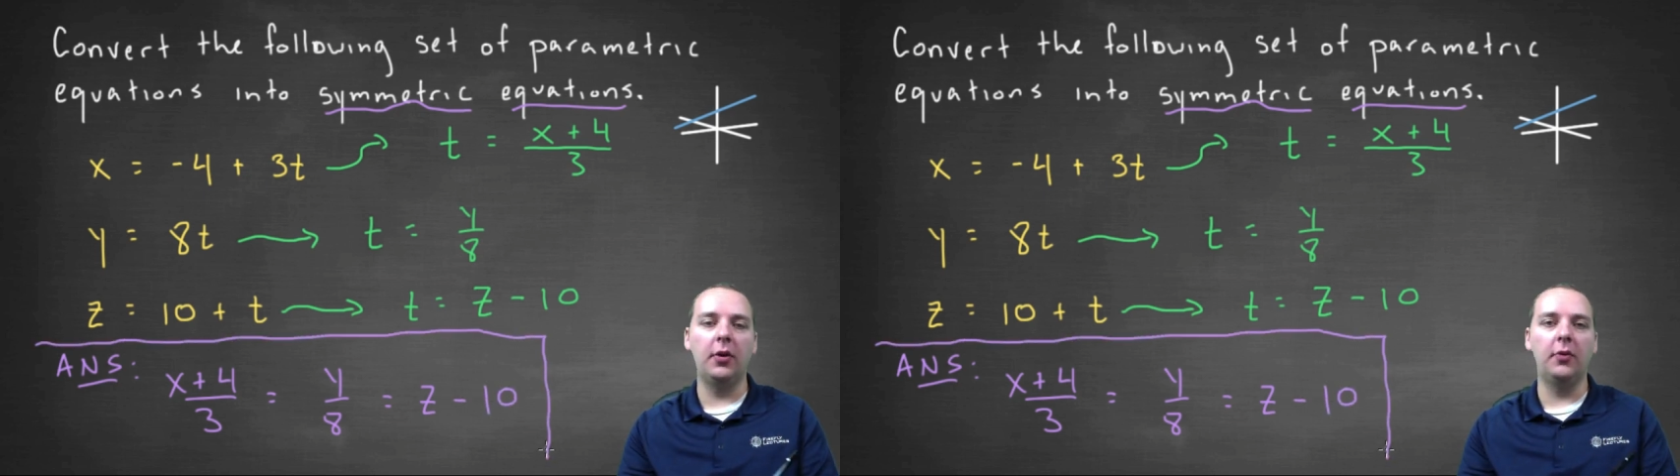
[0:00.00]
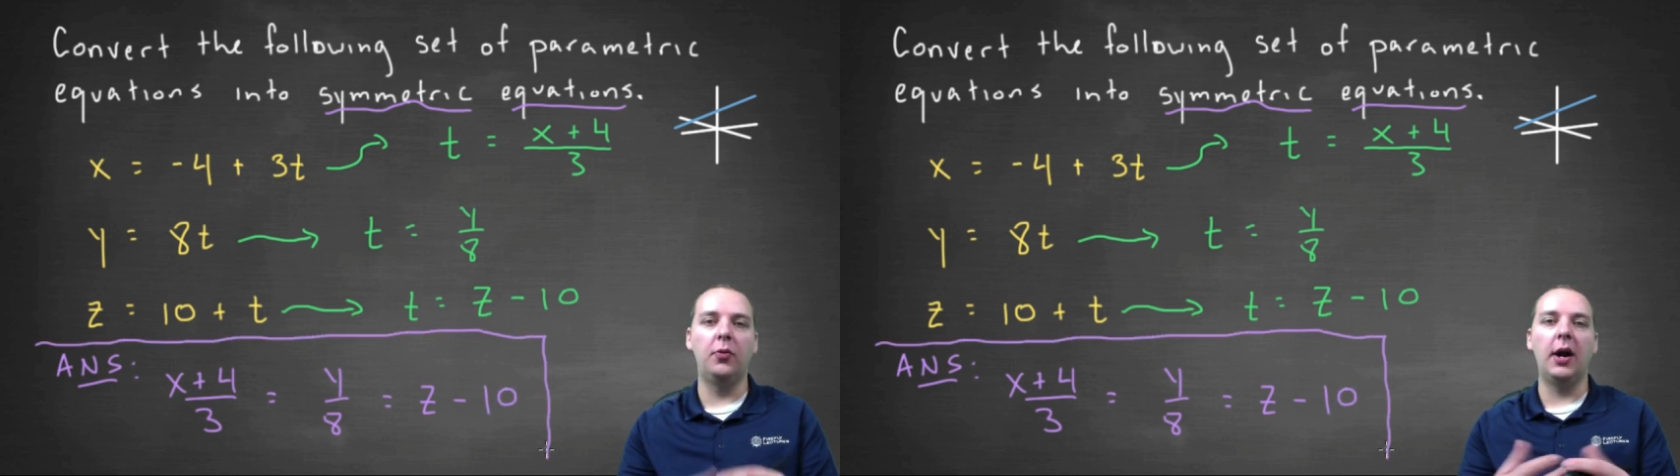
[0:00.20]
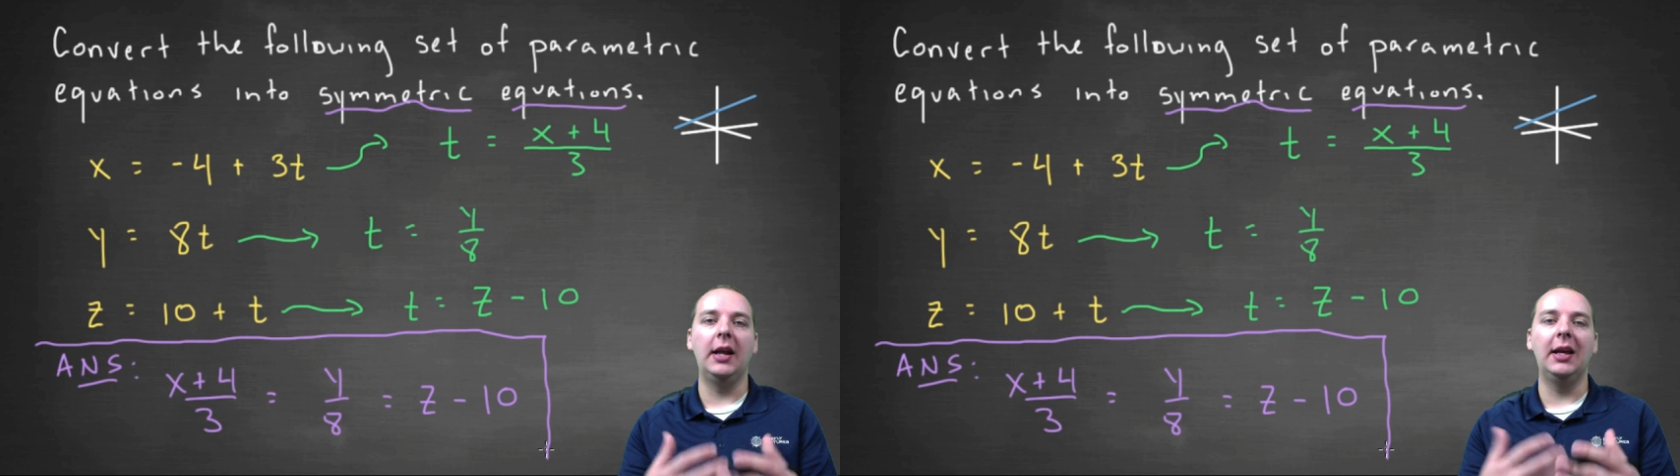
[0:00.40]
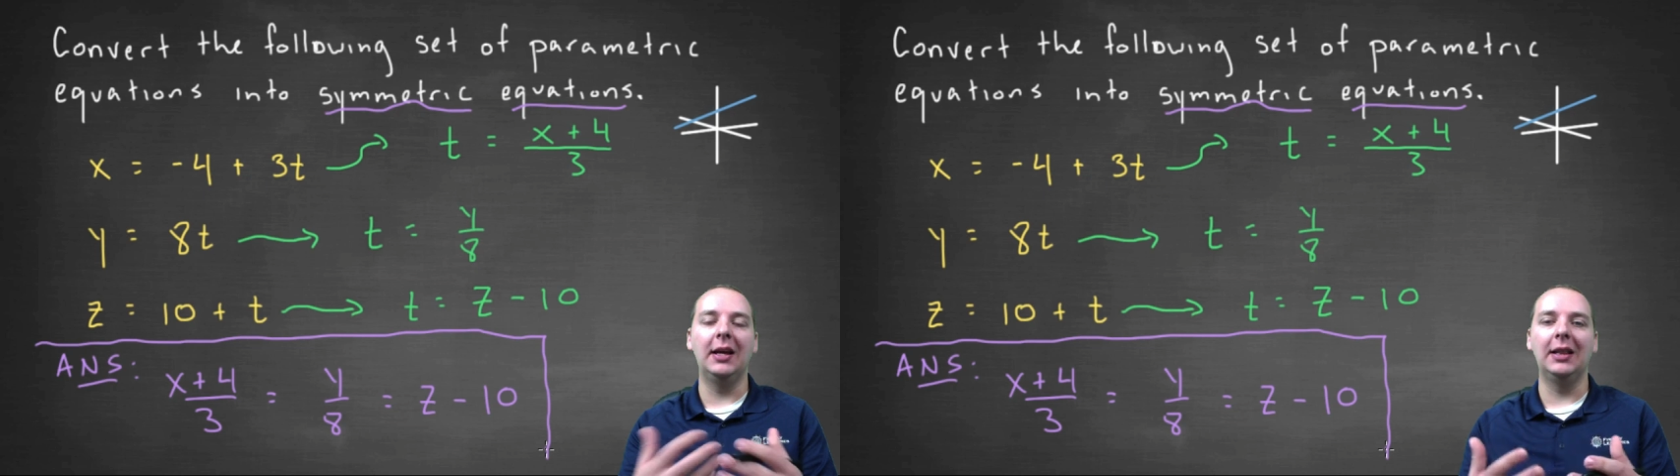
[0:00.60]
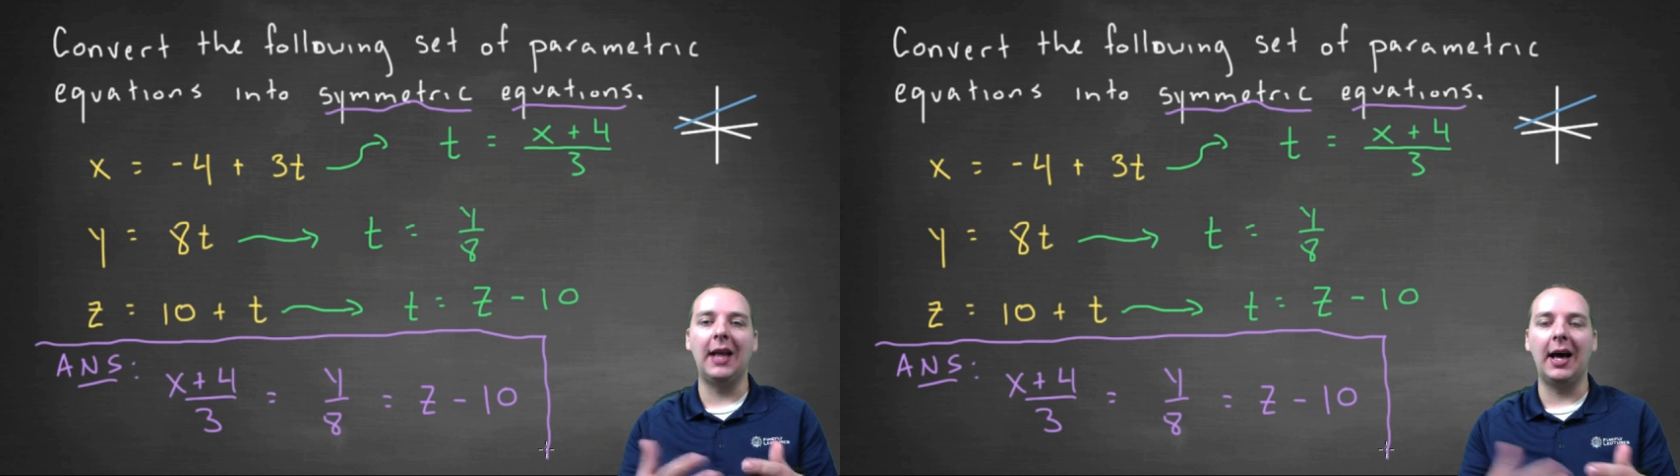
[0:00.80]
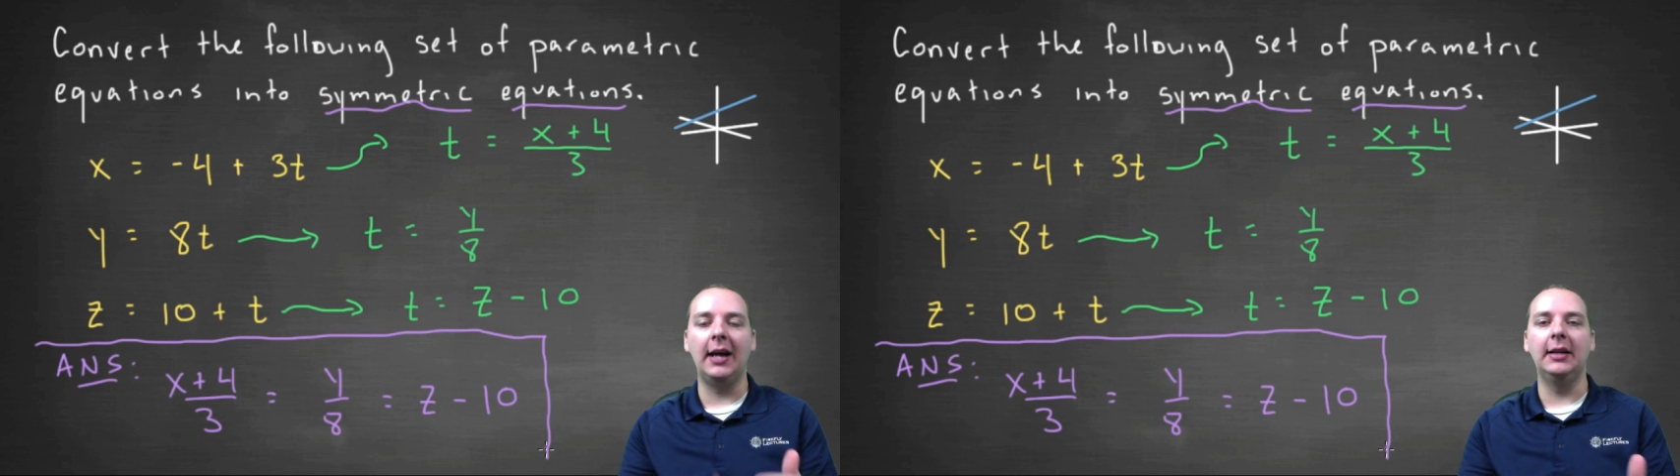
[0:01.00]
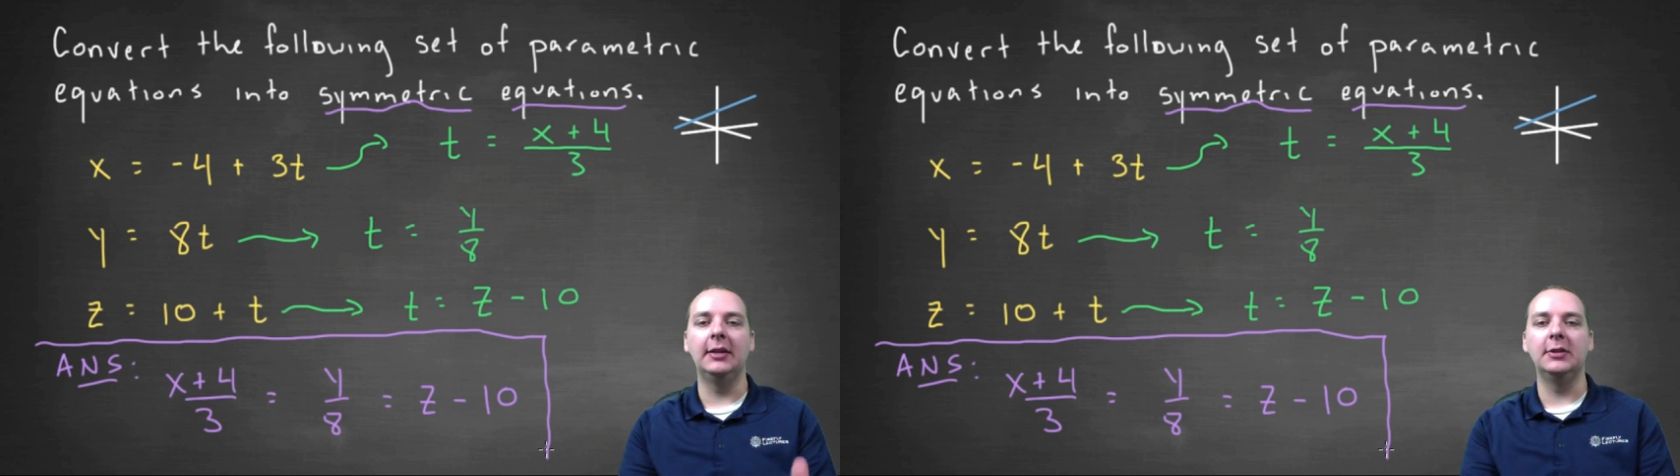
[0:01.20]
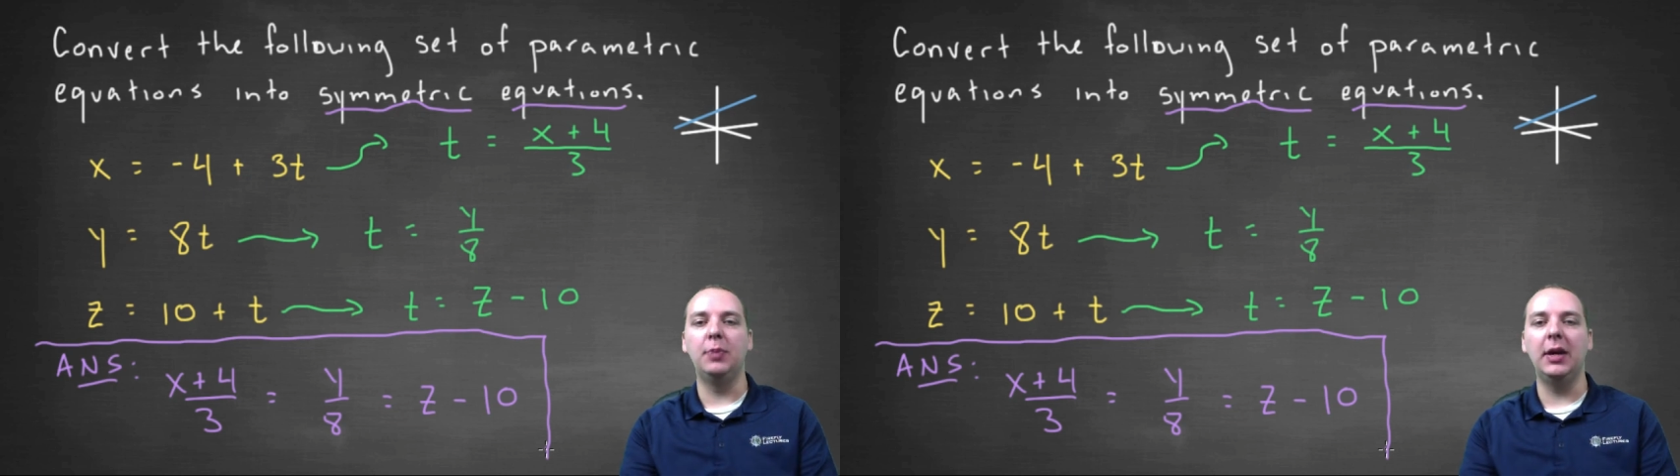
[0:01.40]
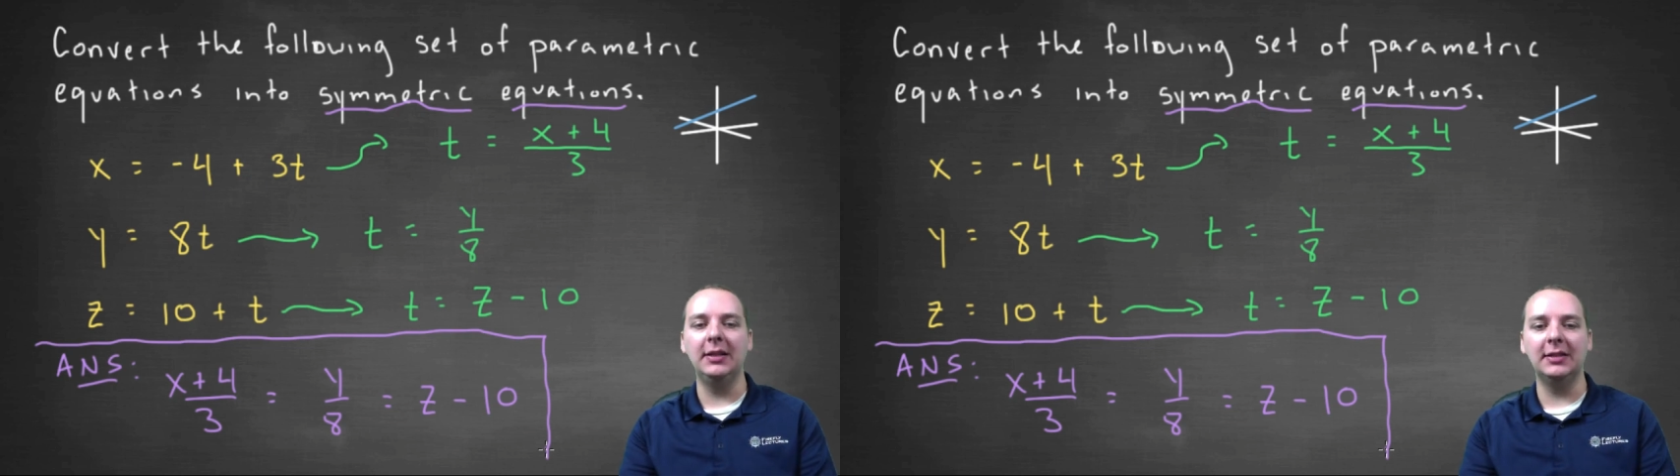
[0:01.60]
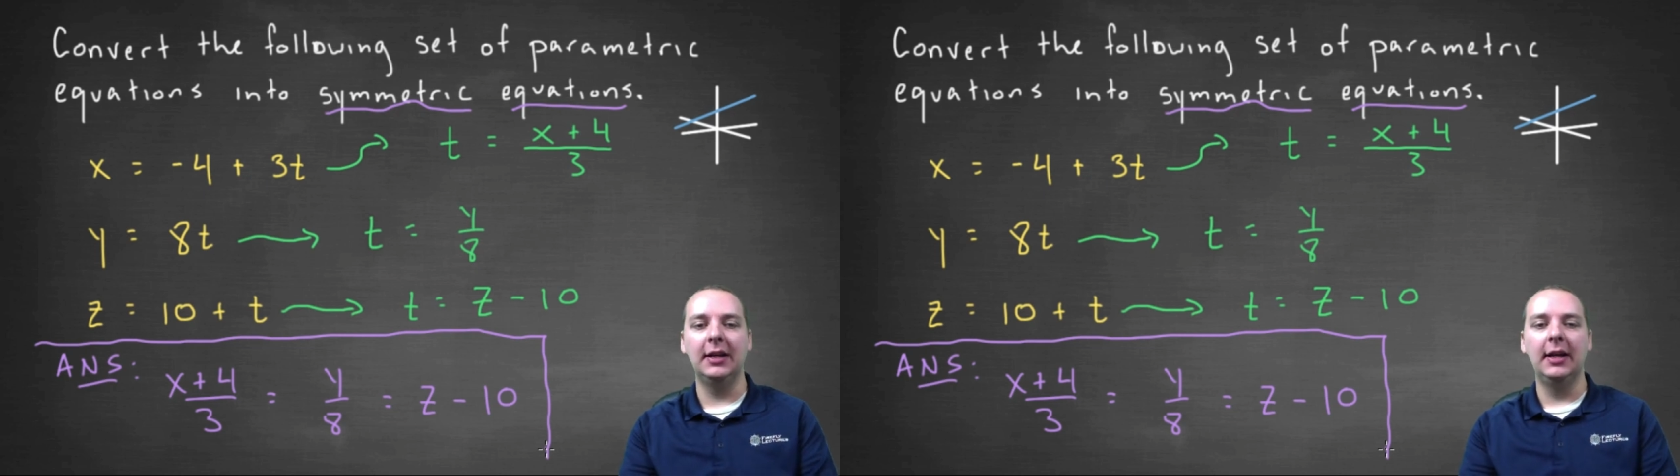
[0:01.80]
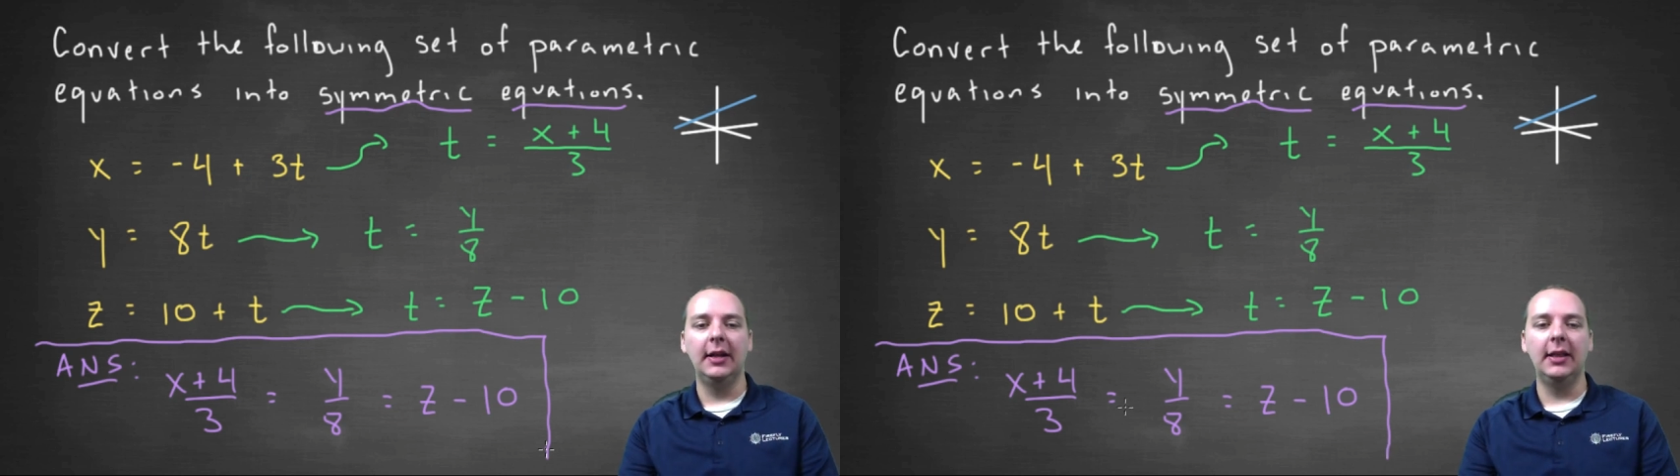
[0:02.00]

of writing a line in space